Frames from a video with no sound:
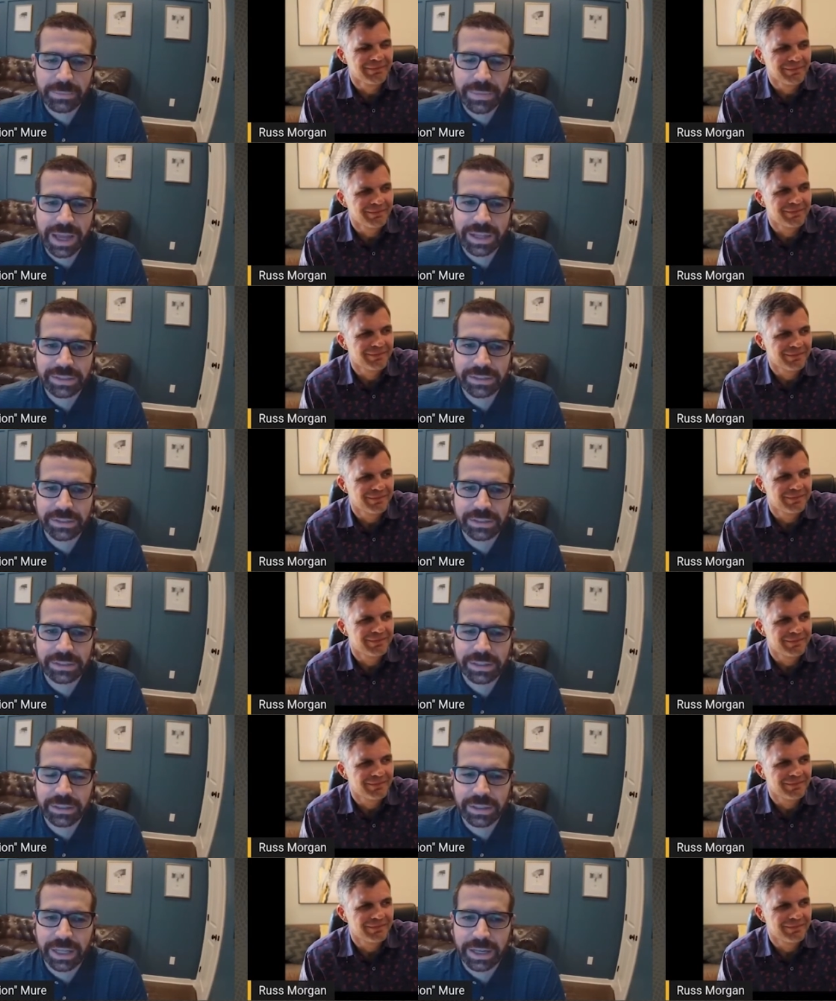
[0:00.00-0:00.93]
Speaker 1: I'm not
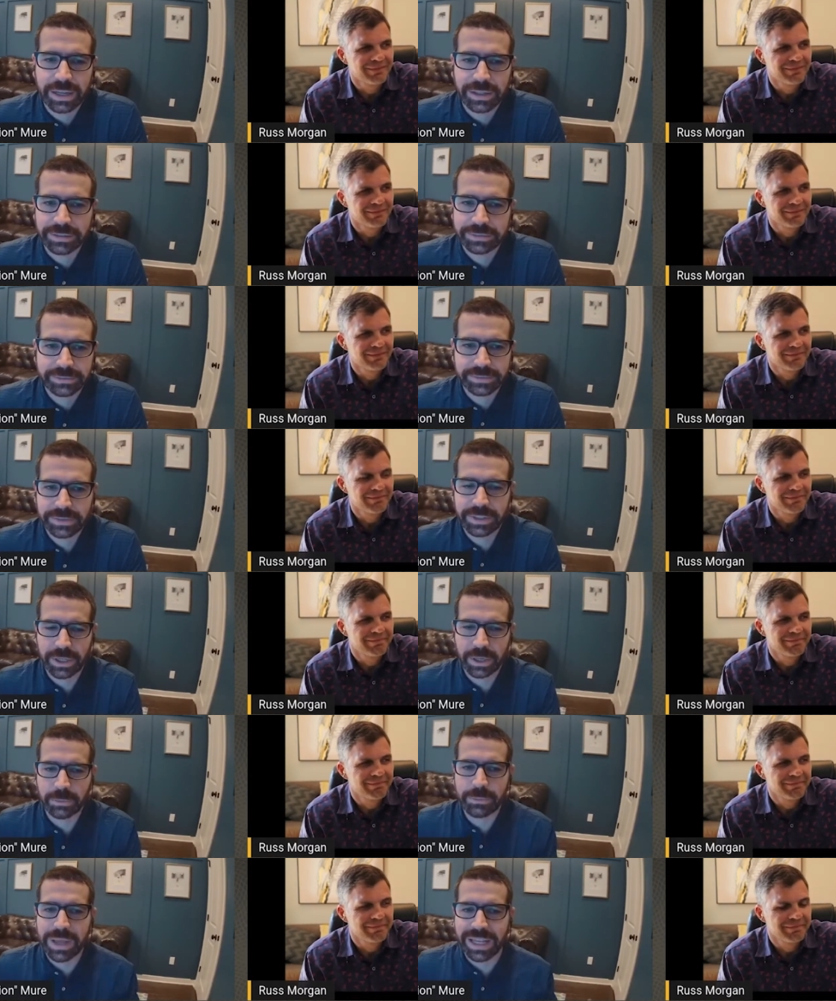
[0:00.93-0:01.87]
just like
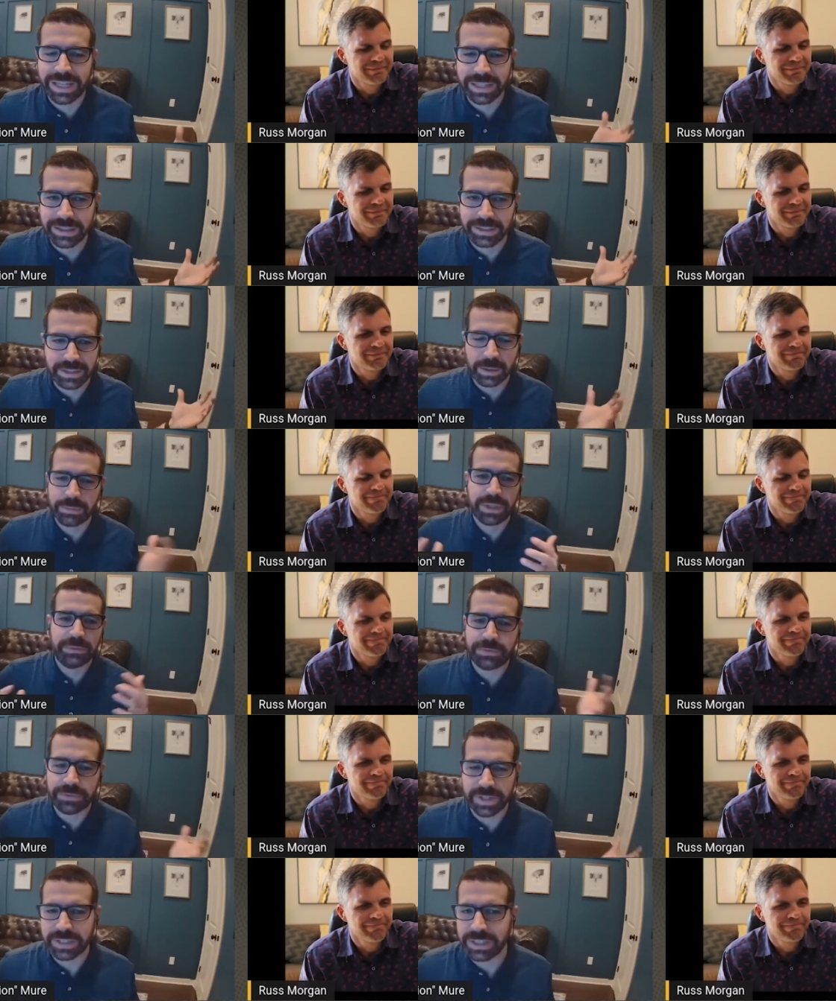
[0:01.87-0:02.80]
you know making
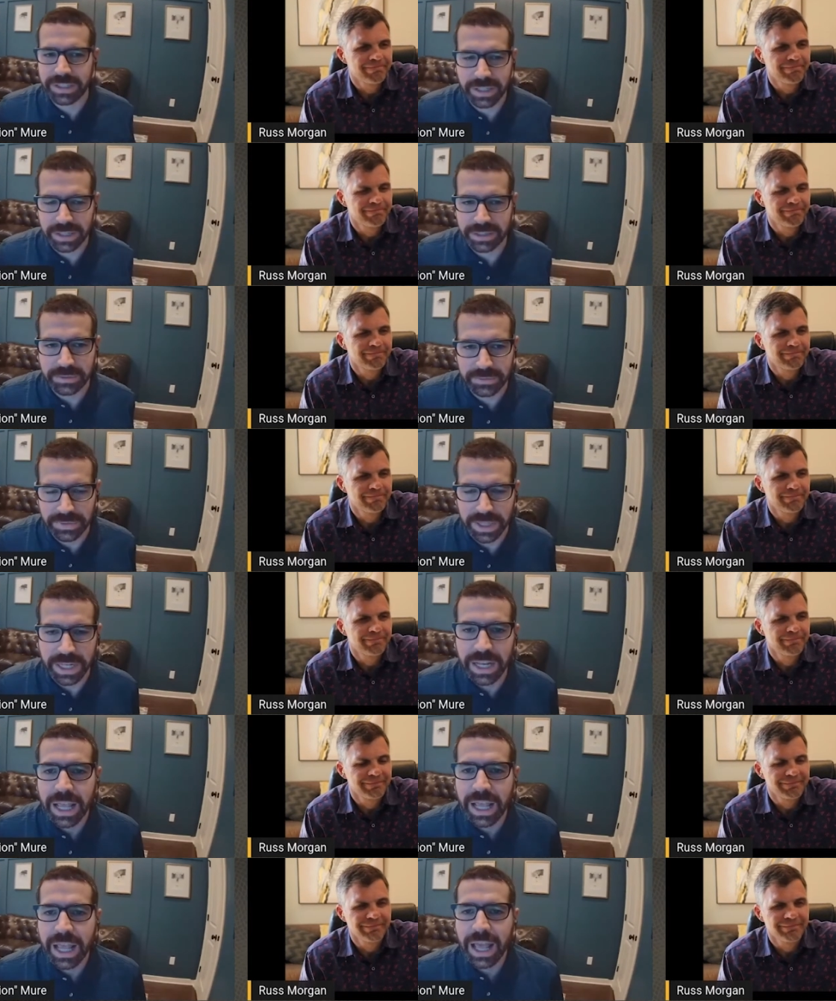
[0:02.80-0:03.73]
something fit that doesn't
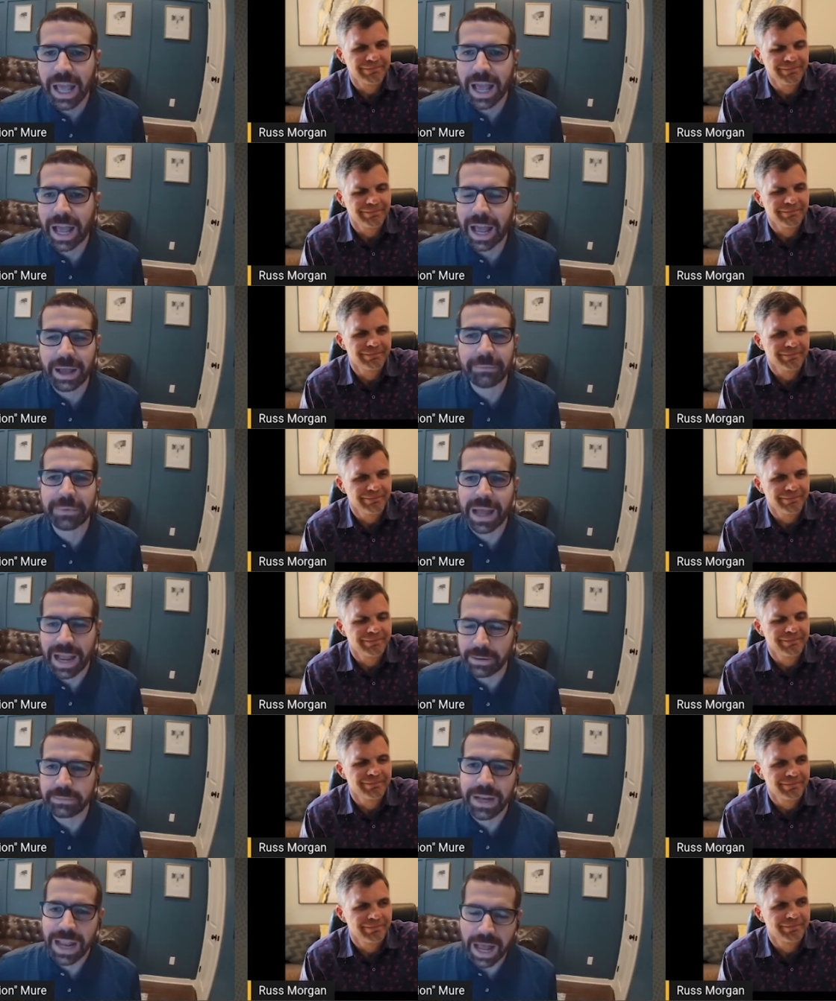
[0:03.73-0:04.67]
fit. I'm
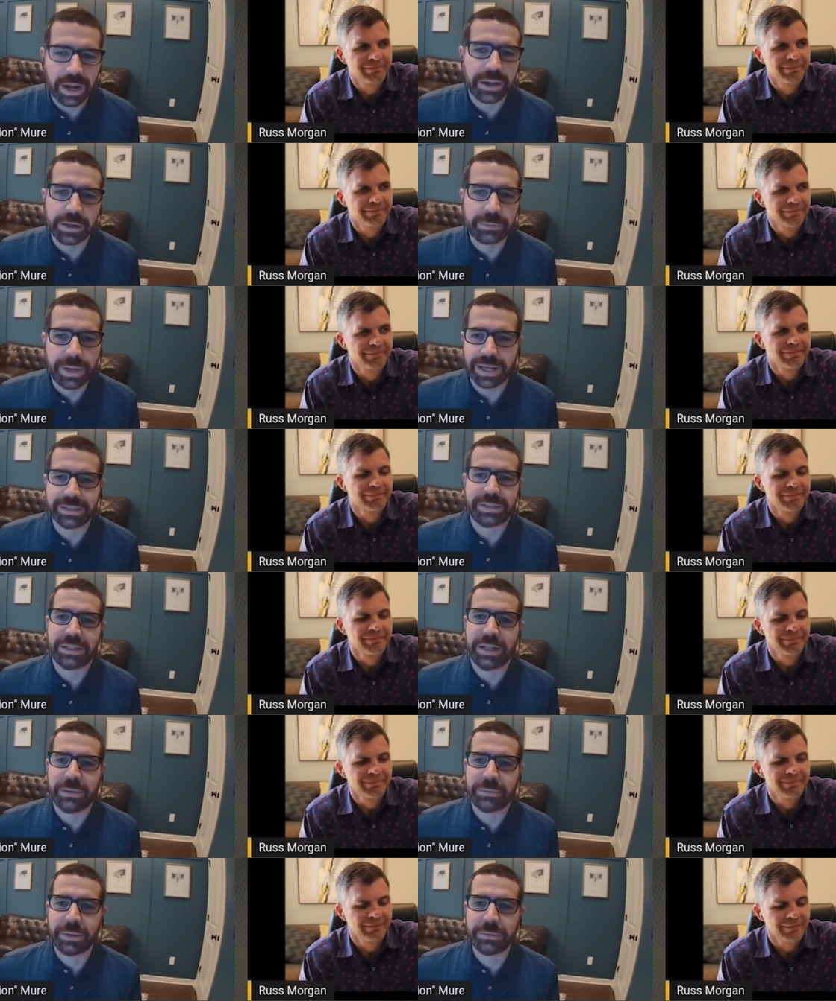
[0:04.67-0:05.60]
I'm not going to pass
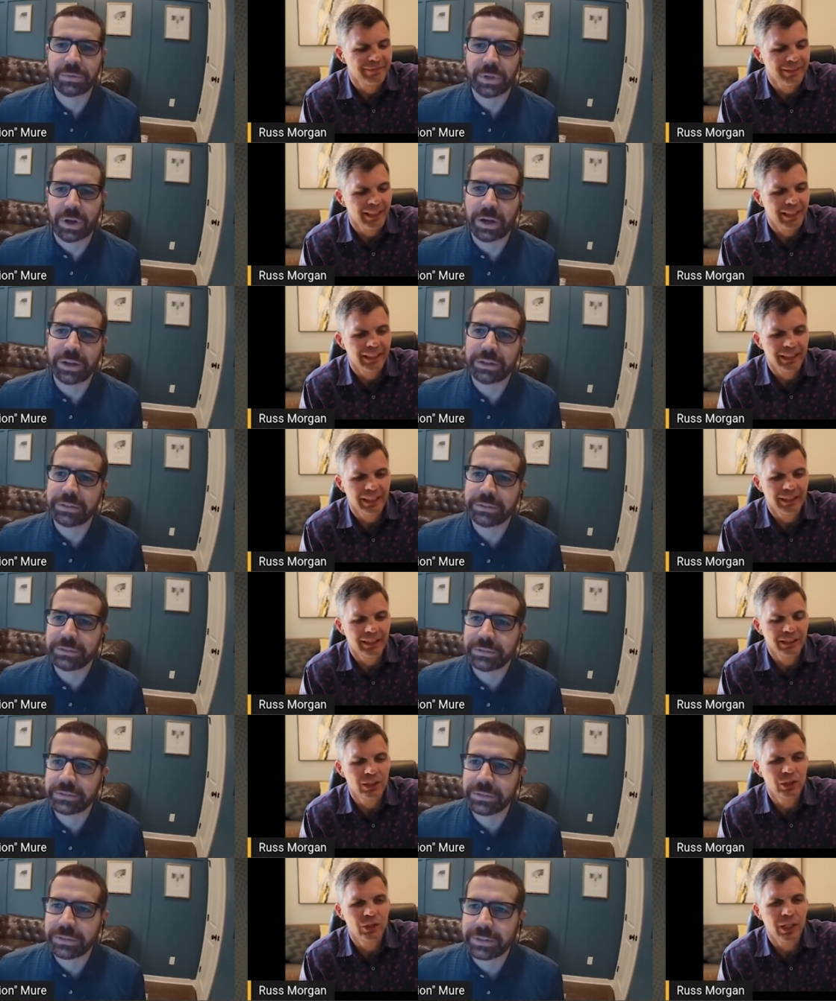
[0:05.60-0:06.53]
it up. I'm sorry.
Speaker 2: Right.
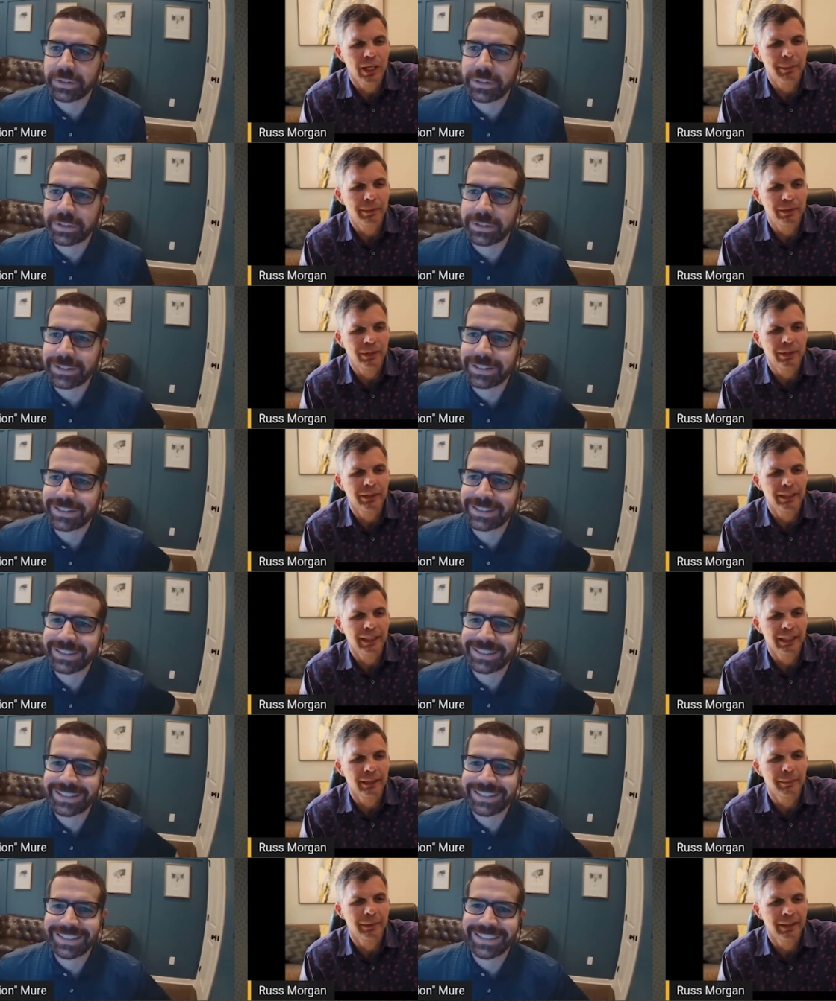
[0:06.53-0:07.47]
This is your opportunity
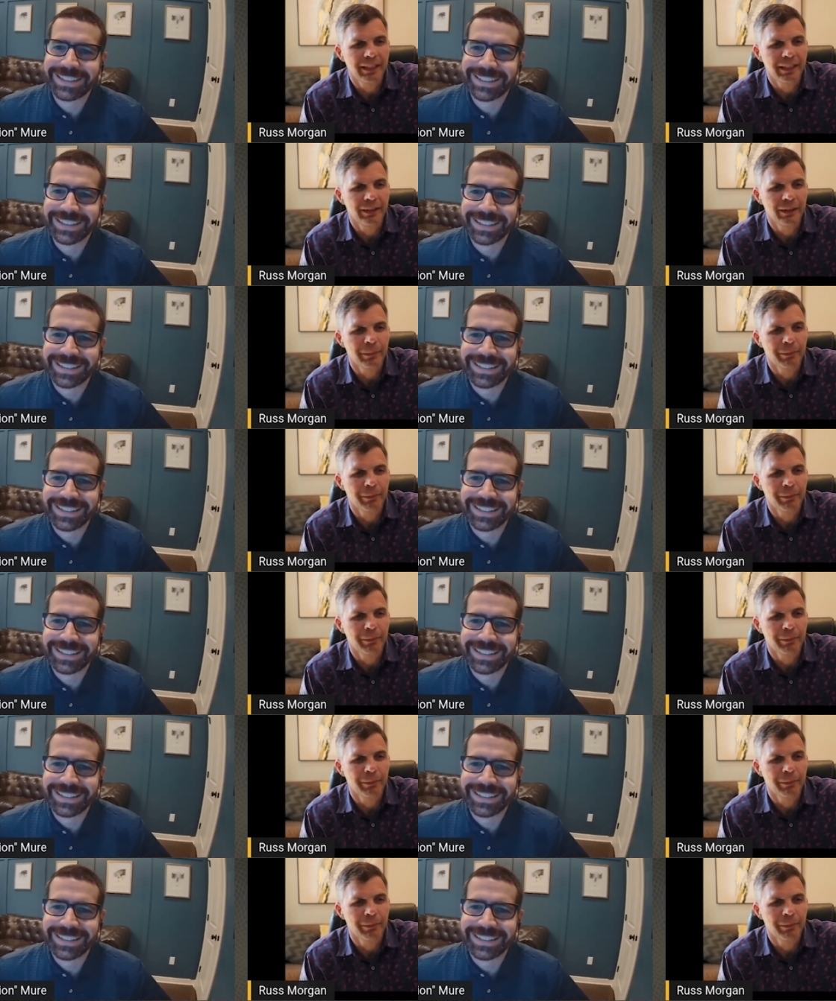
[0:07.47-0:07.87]
to pretend you're